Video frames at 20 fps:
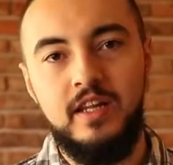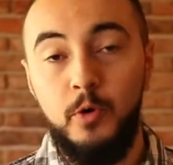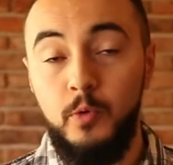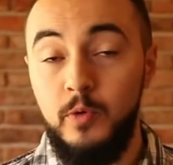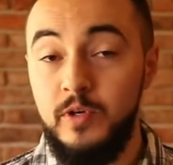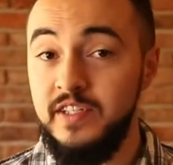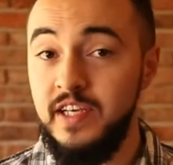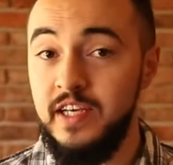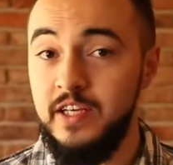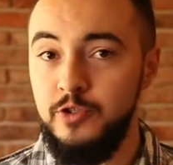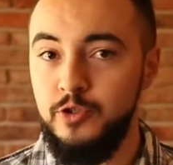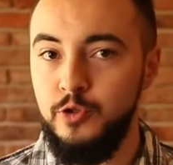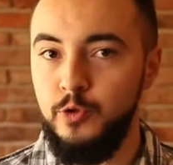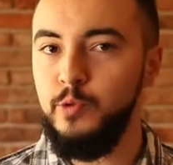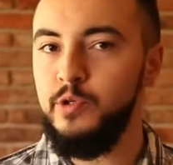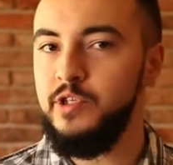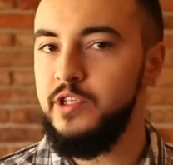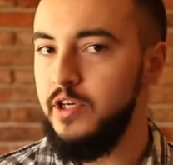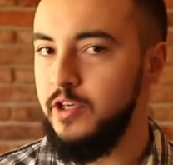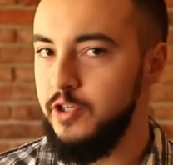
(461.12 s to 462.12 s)
there was a
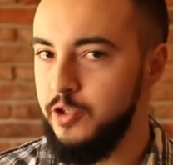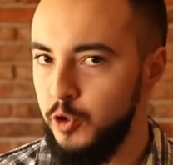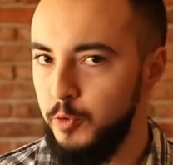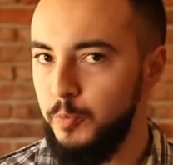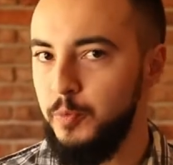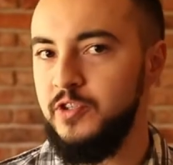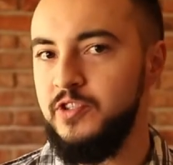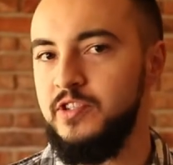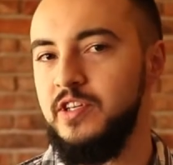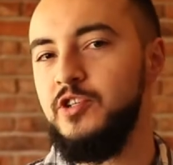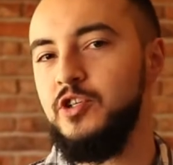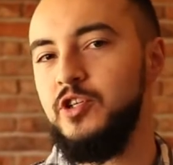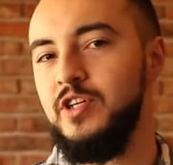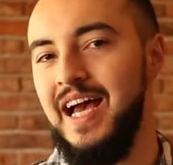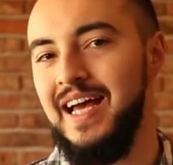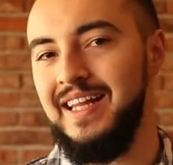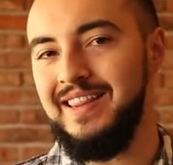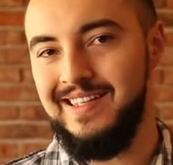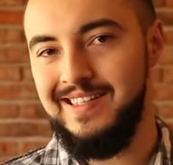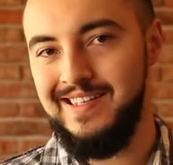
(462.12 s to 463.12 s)
Jewish superstition
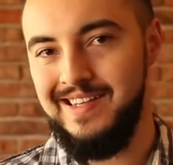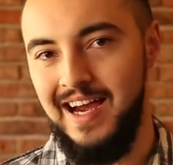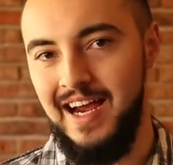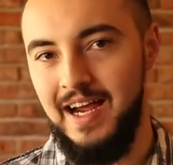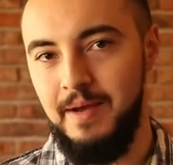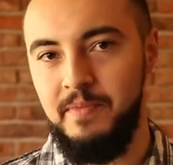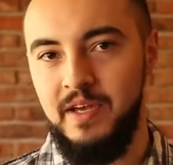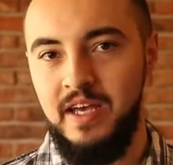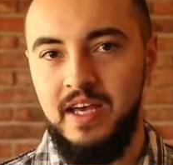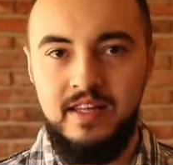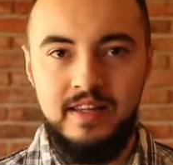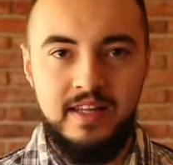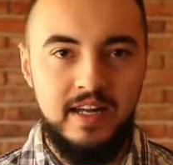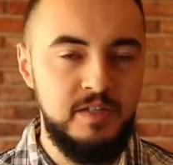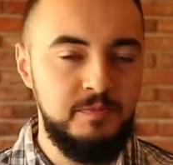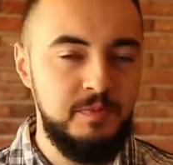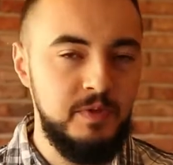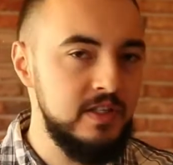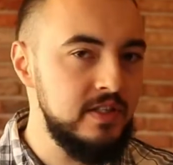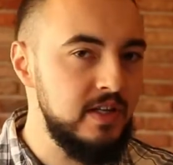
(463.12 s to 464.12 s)
at the time that
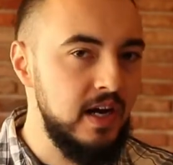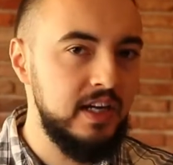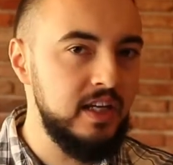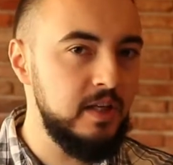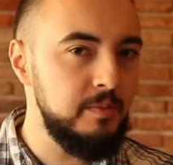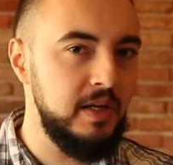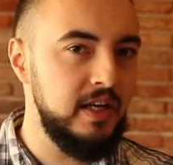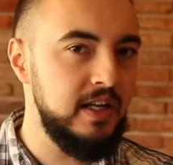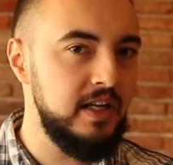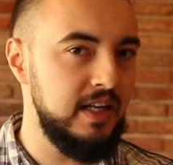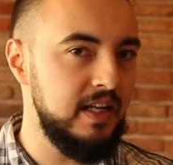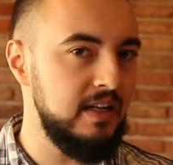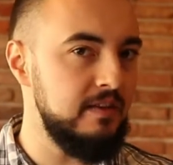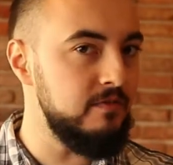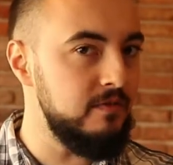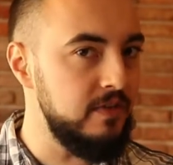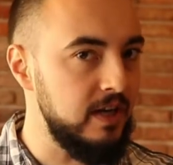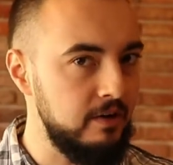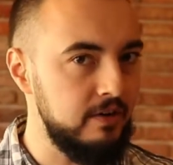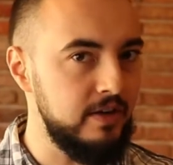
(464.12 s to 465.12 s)
has been documented in
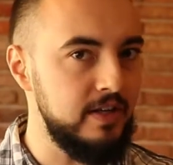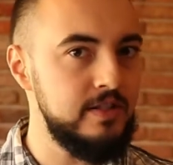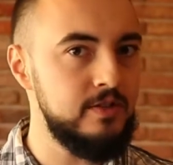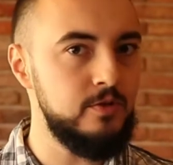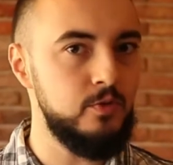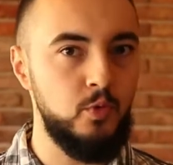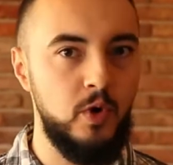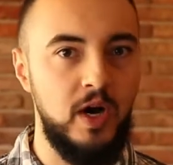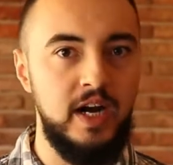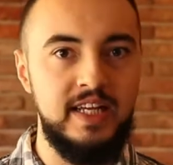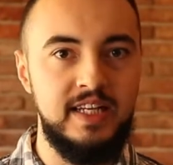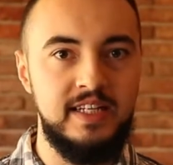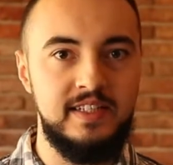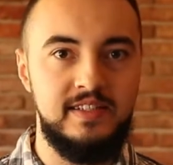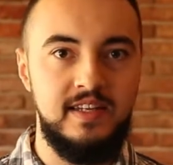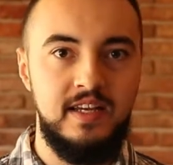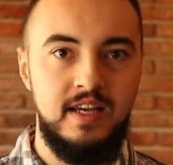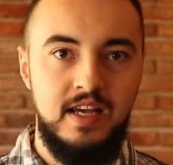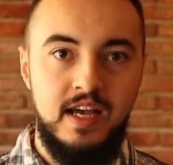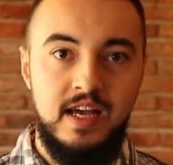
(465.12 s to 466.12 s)
various
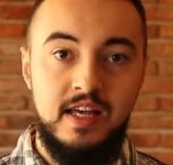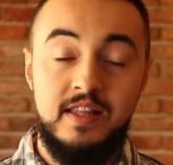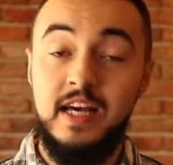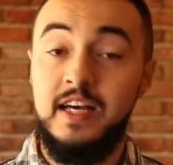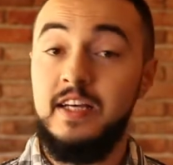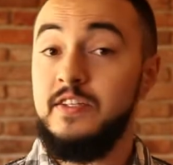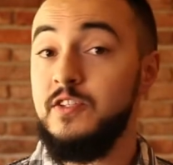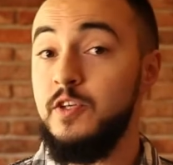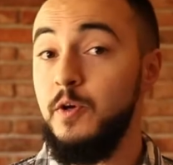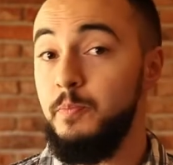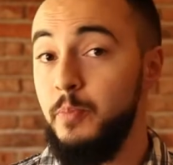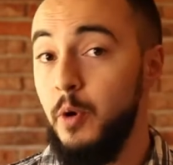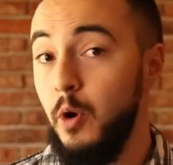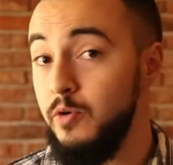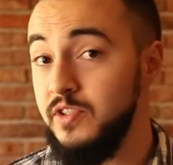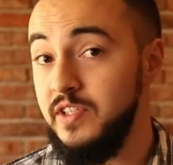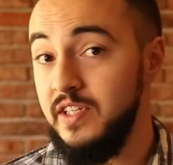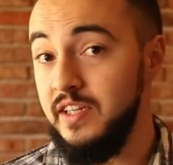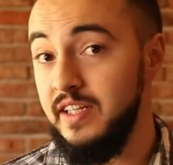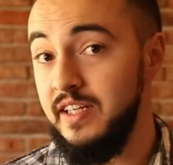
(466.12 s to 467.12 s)
writings, that
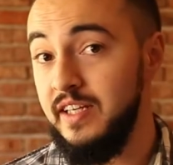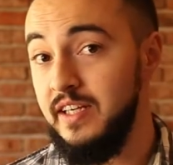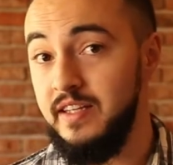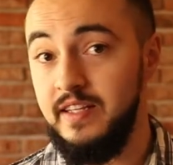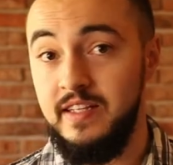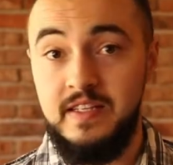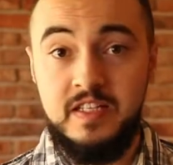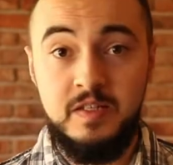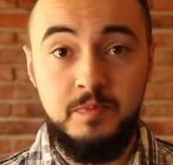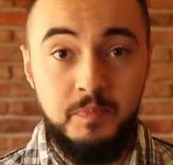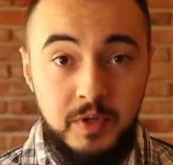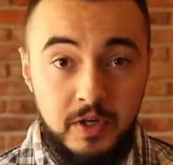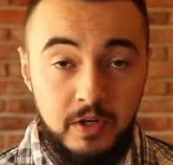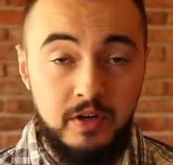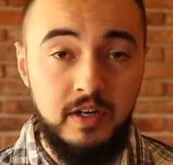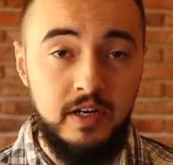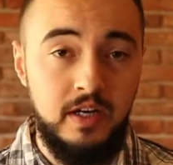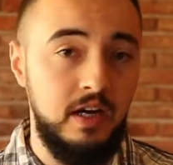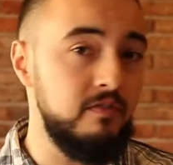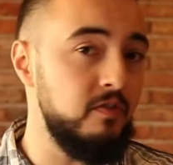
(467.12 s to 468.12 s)
supposedly the
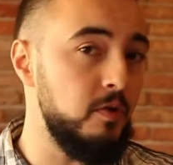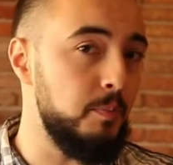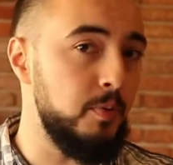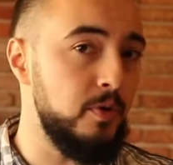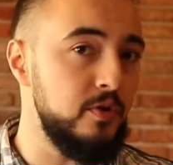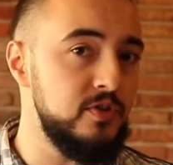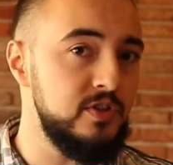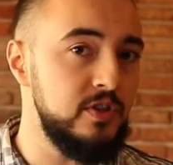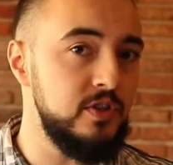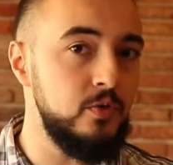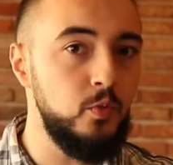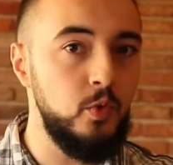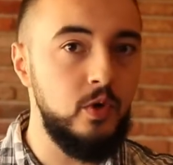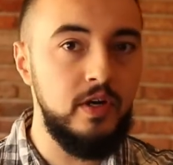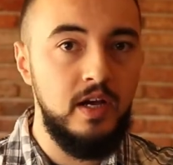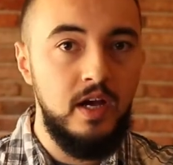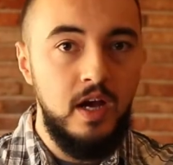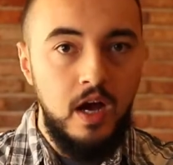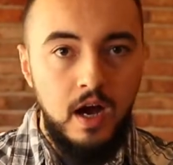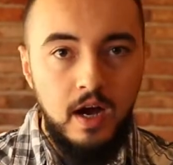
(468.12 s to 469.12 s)
spirit of a person
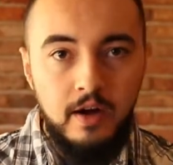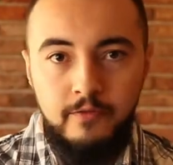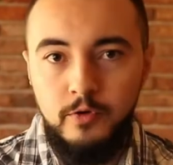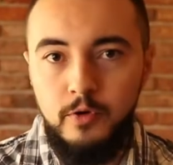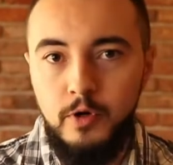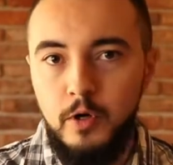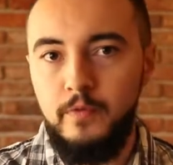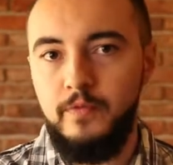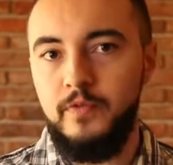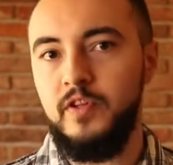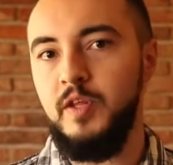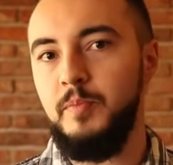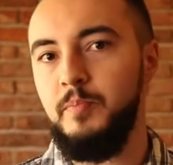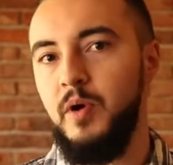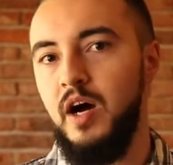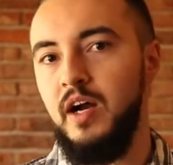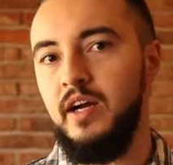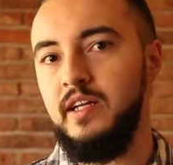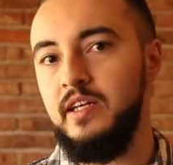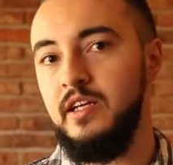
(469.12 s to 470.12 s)
would hover over the
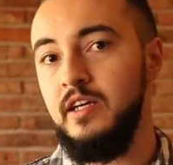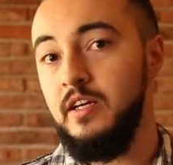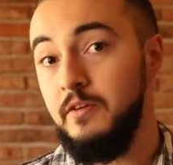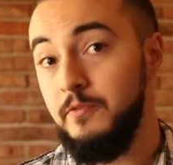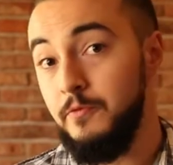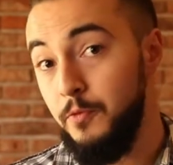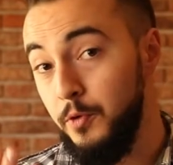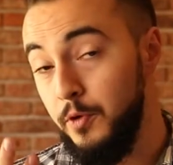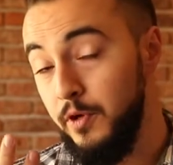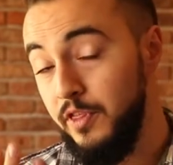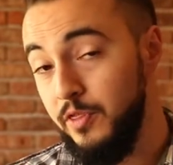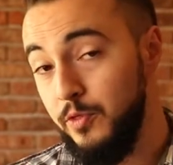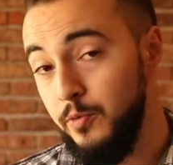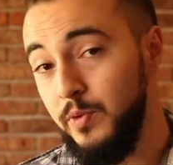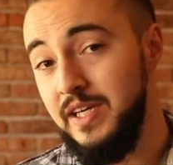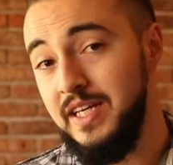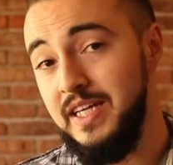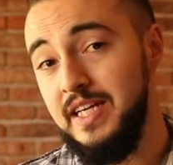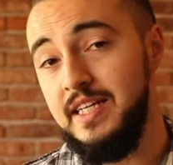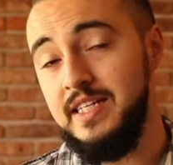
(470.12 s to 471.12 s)
body for
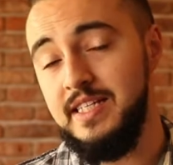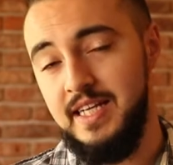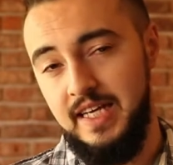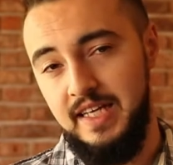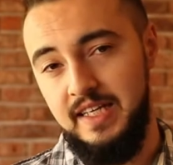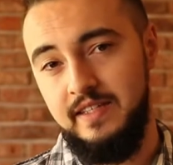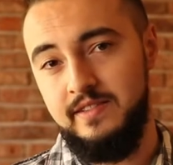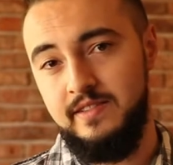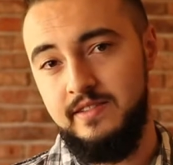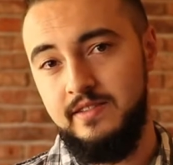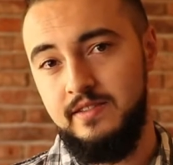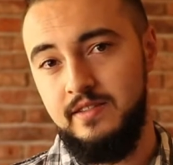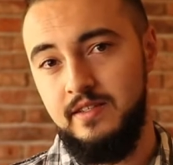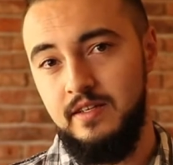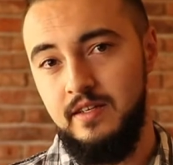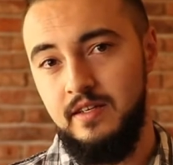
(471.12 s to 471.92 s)
3 days,